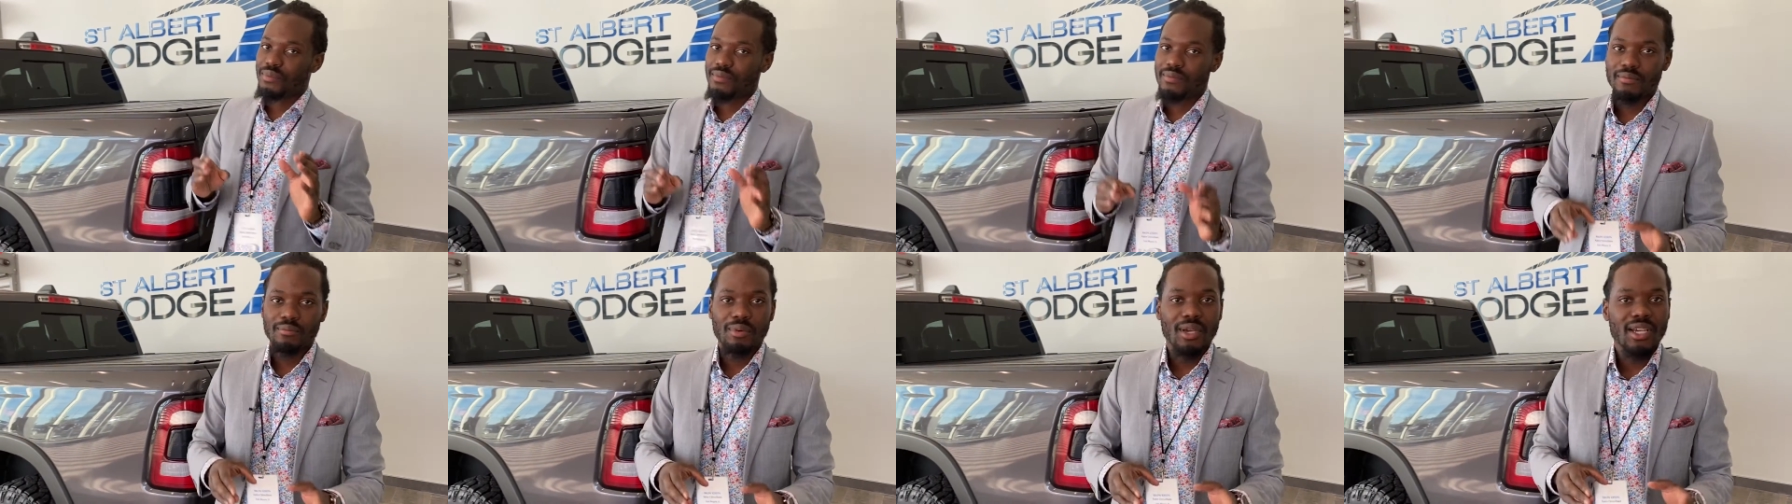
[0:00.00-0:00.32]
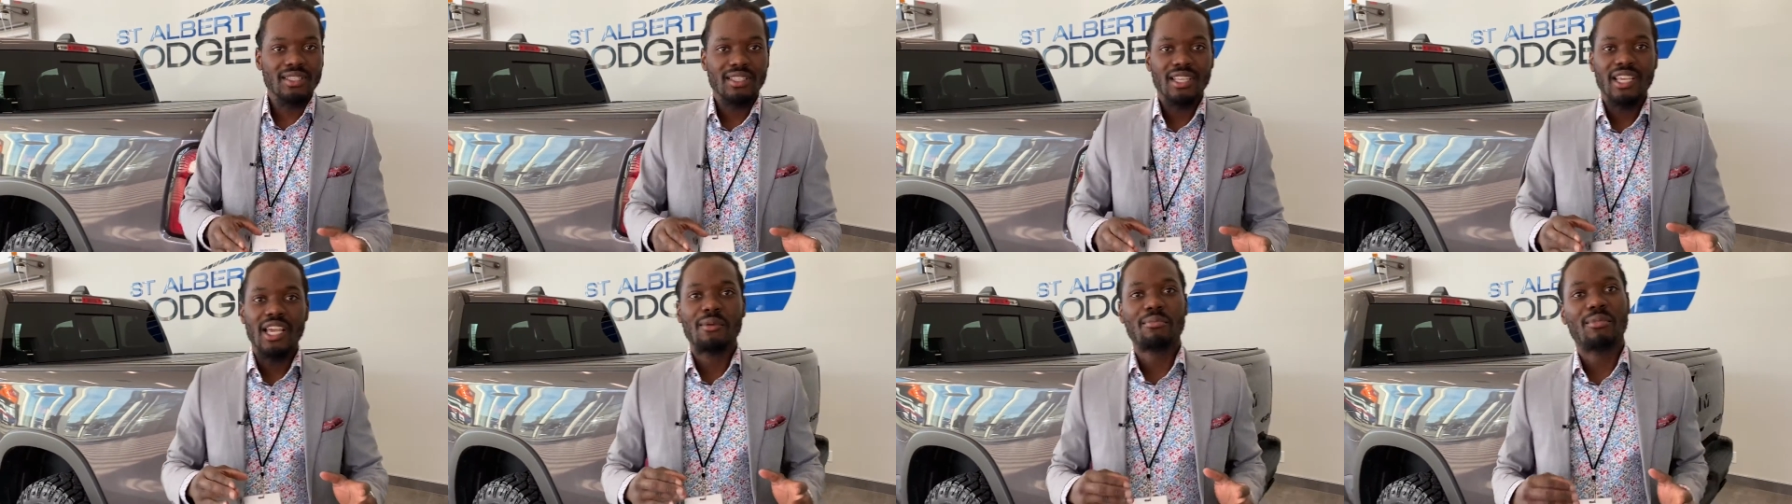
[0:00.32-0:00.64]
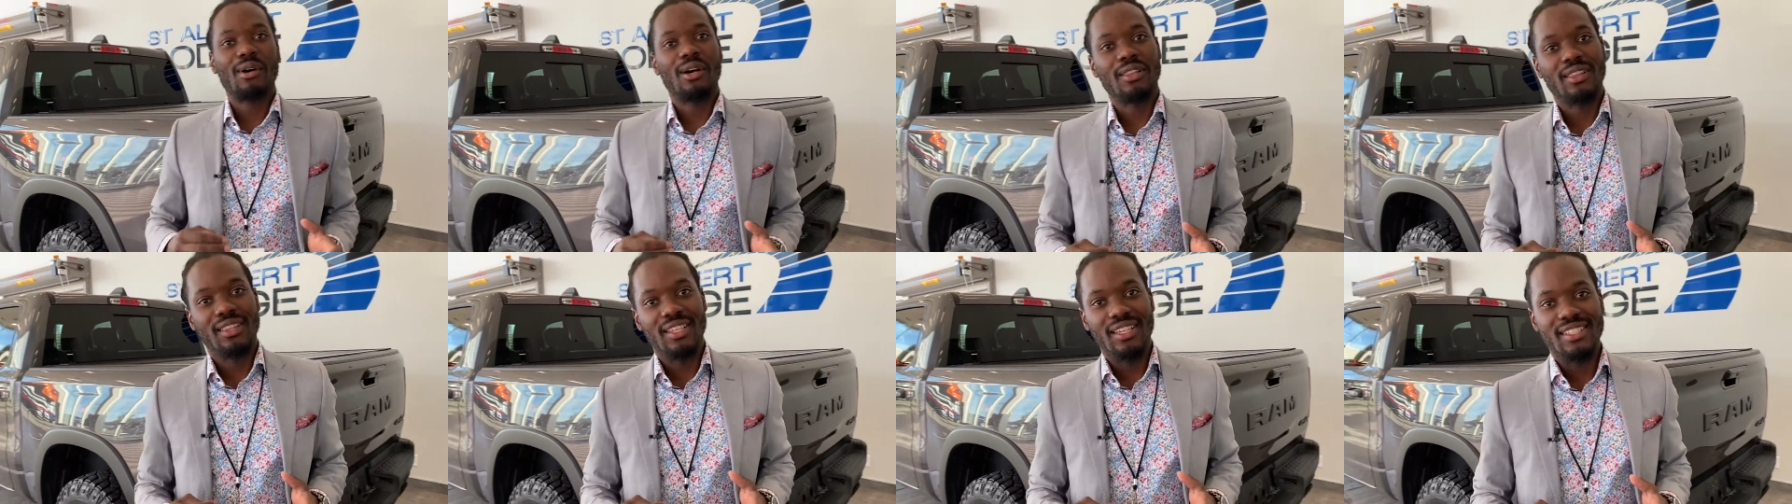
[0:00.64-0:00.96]
best thing
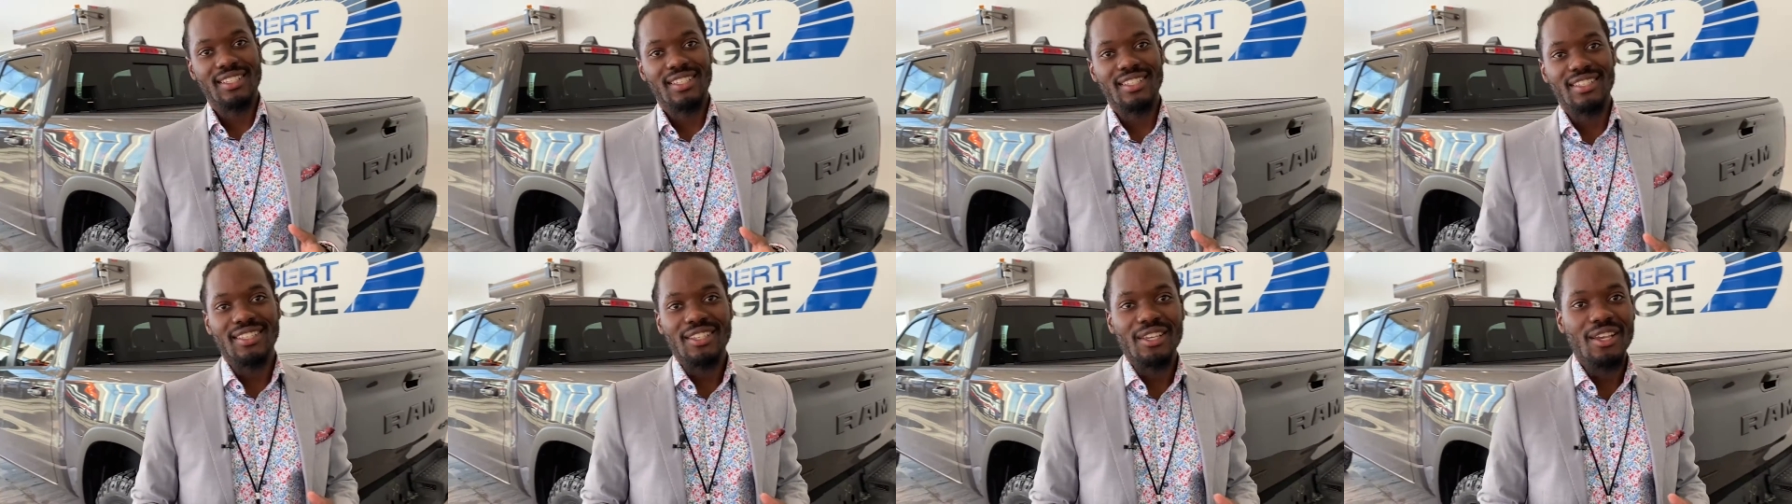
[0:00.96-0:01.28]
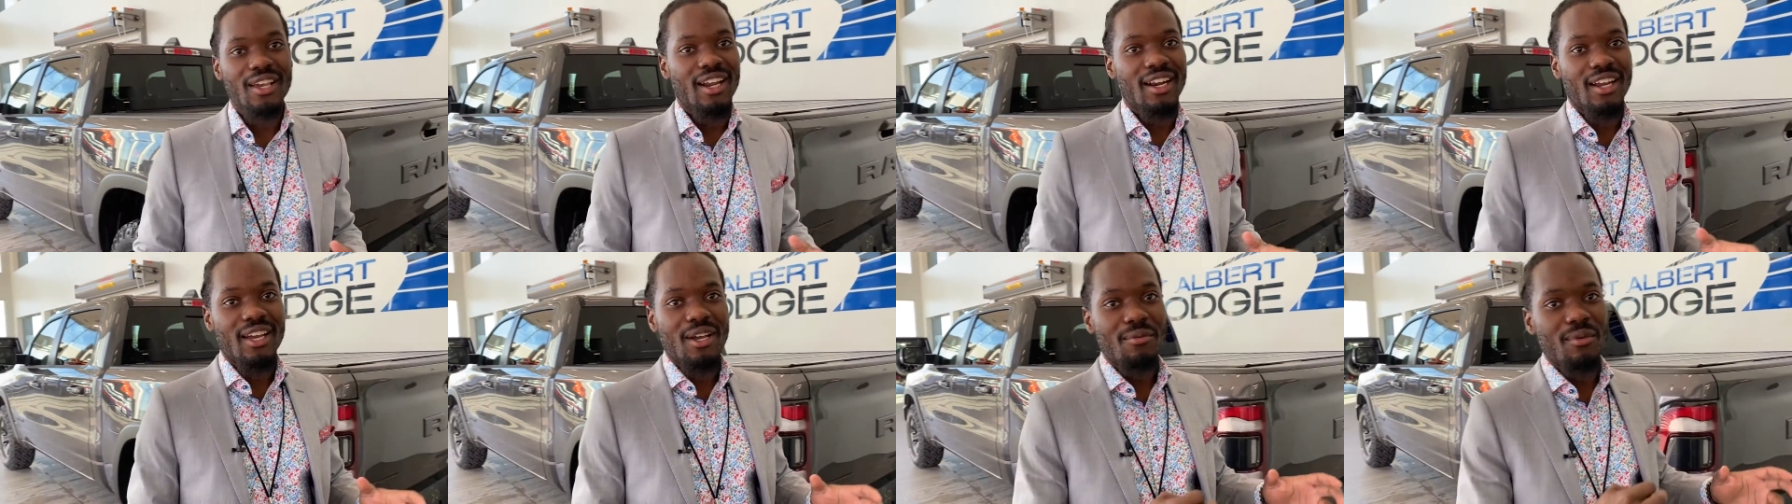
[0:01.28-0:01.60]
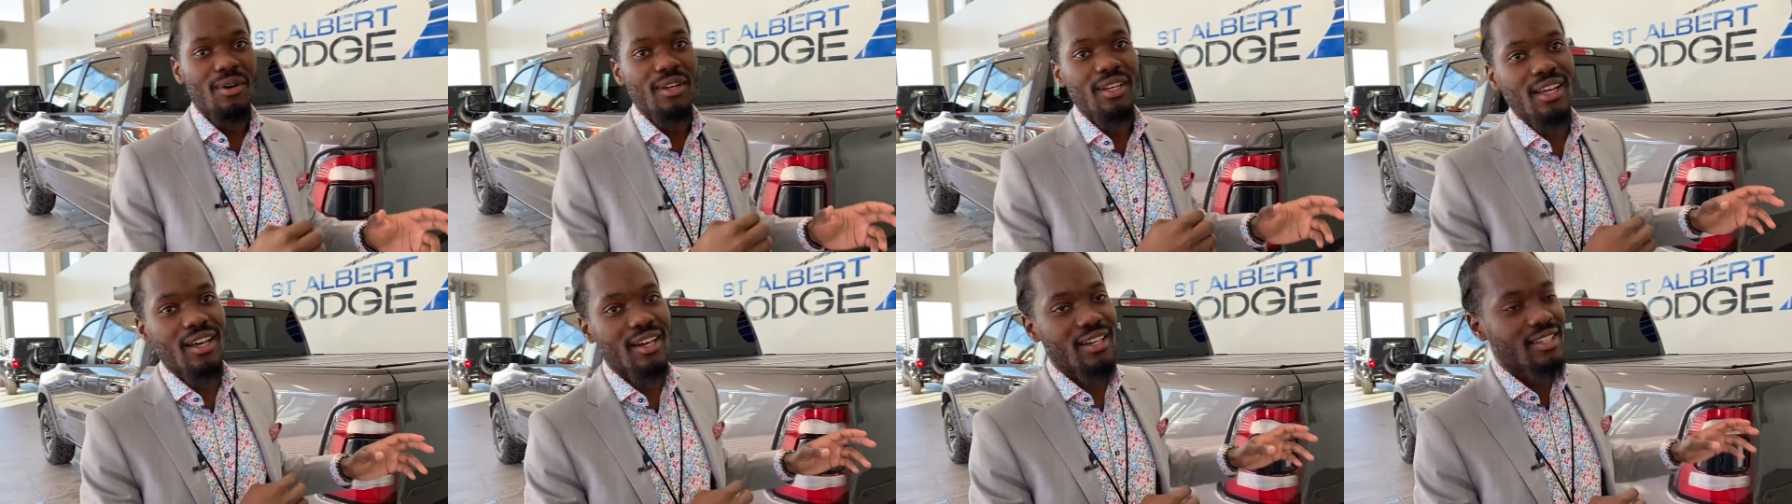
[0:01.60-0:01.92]
about this is you gotta come
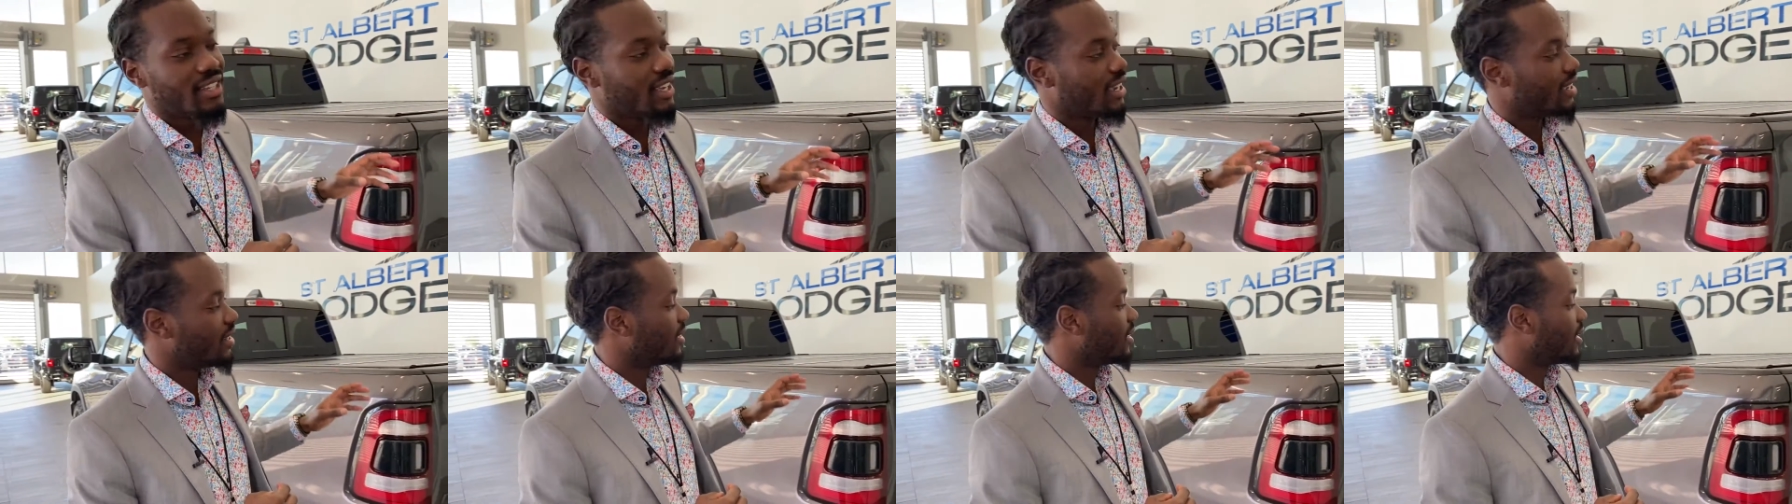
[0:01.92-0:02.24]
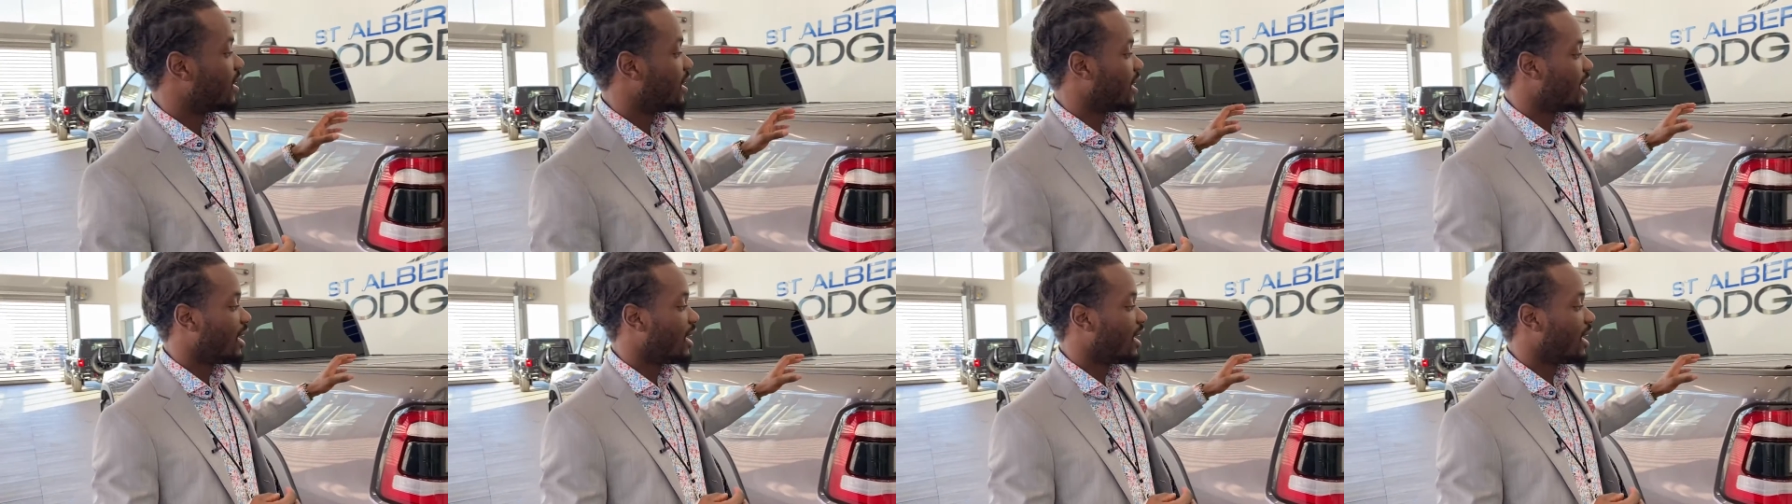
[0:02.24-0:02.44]
on down and take a look at it.